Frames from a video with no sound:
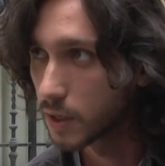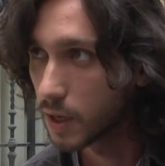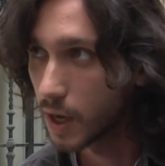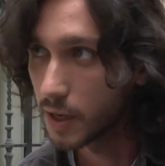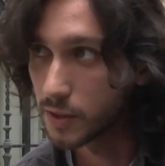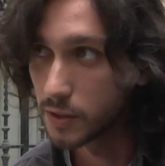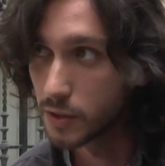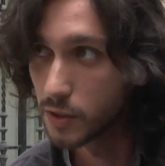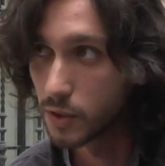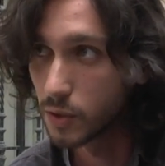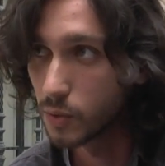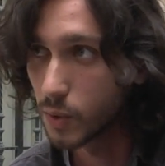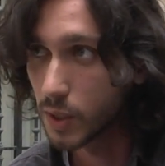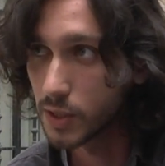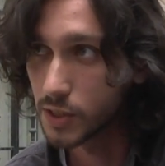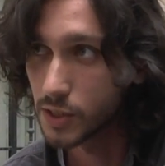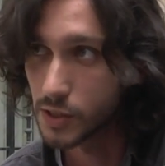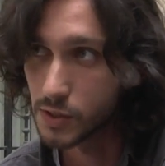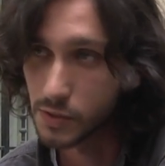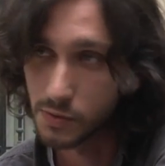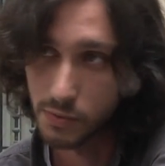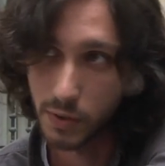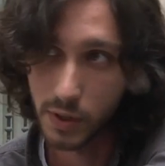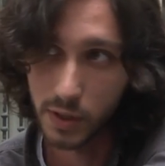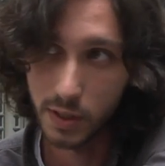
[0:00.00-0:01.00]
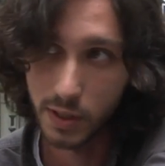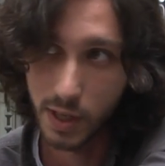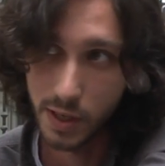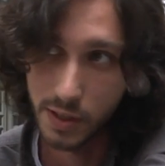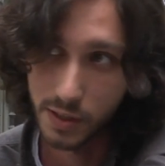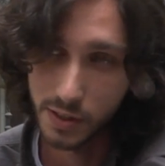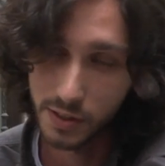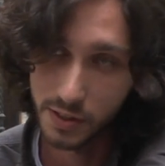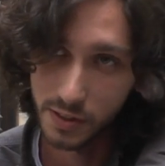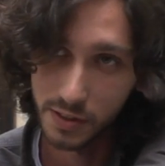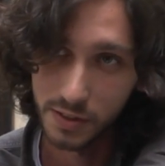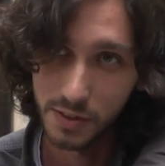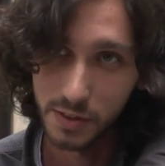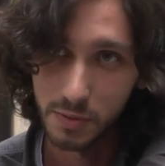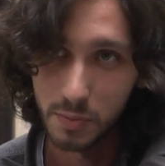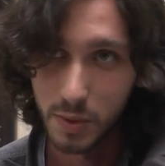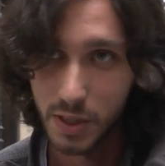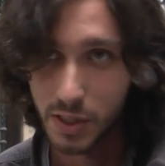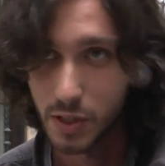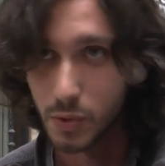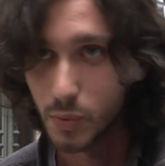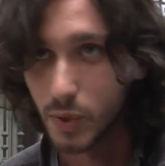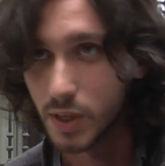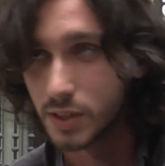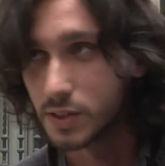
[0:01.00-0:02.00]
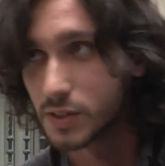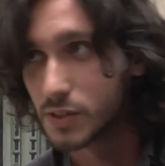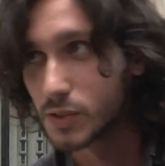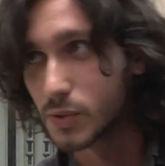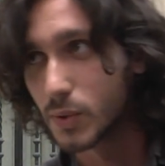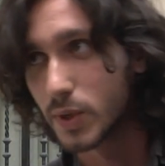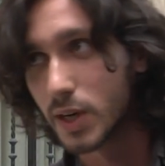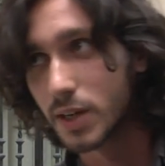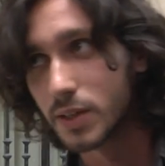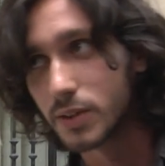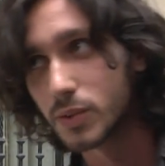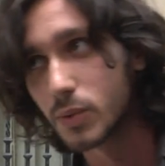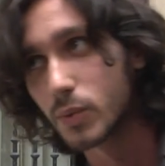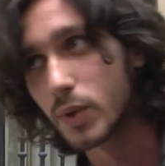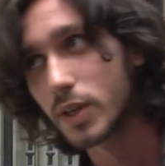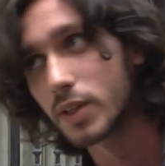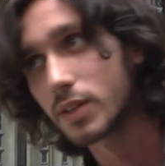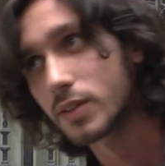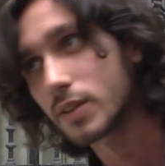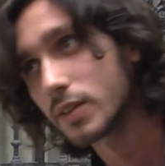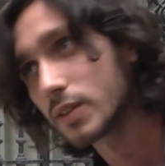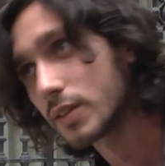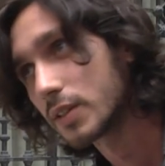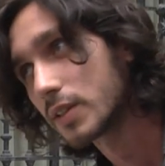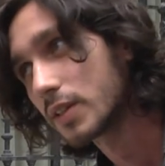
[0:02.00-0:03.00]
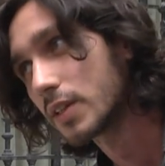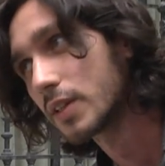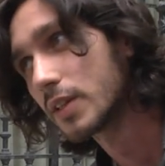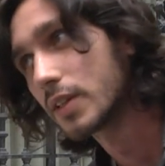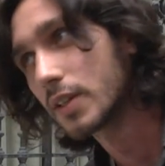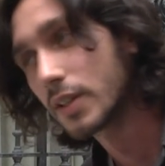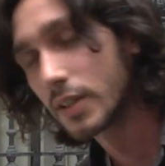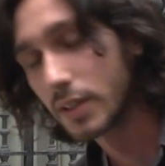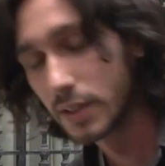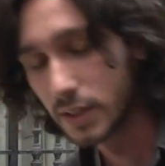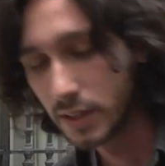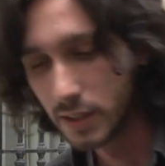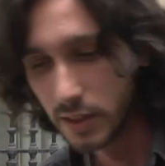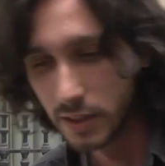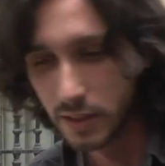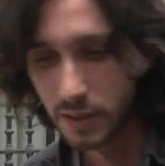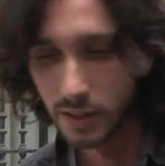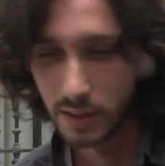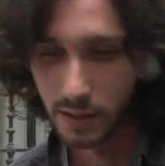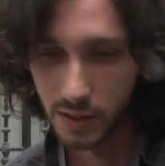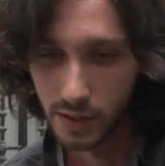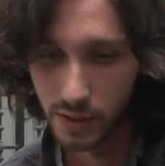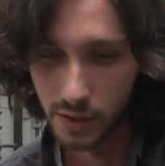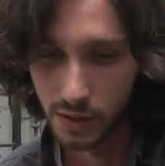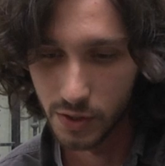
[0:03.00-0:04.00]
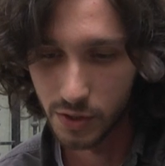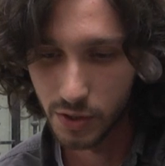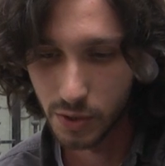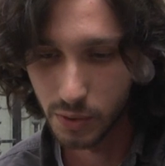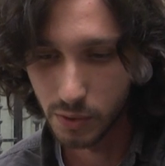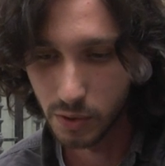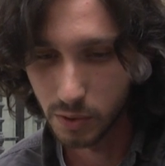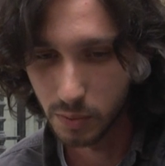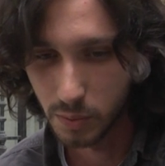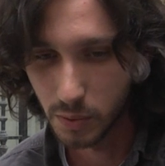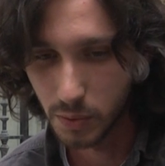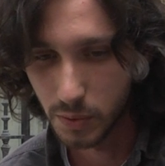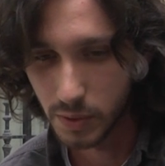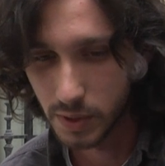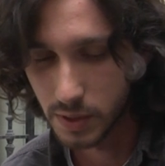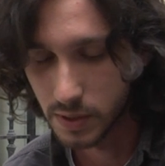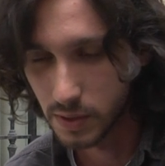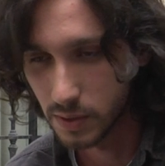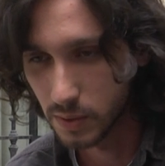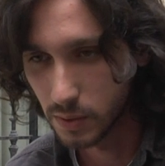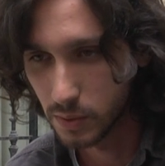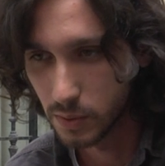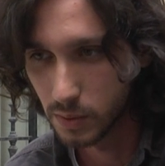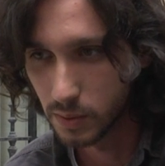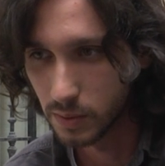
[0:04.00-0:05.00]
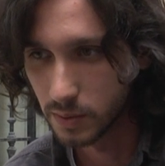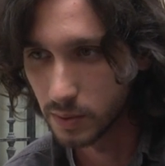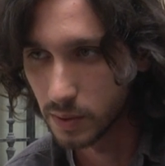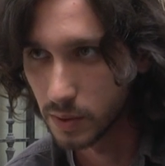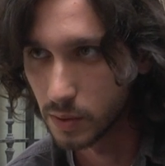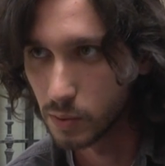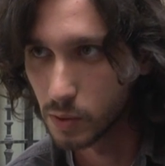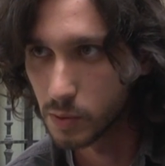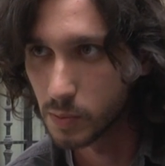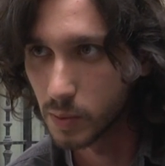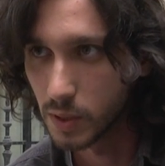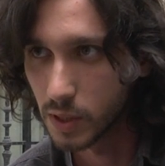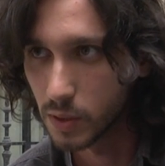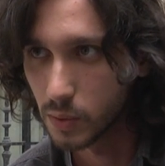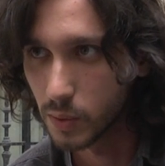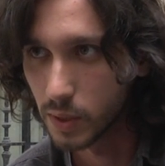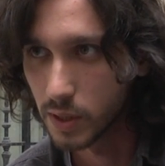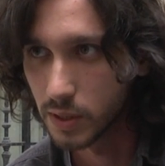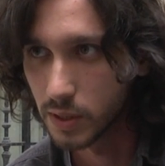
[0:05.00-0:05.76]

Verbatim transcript: I don't know I just felt like the black and white is the right way to show the movie so it was black and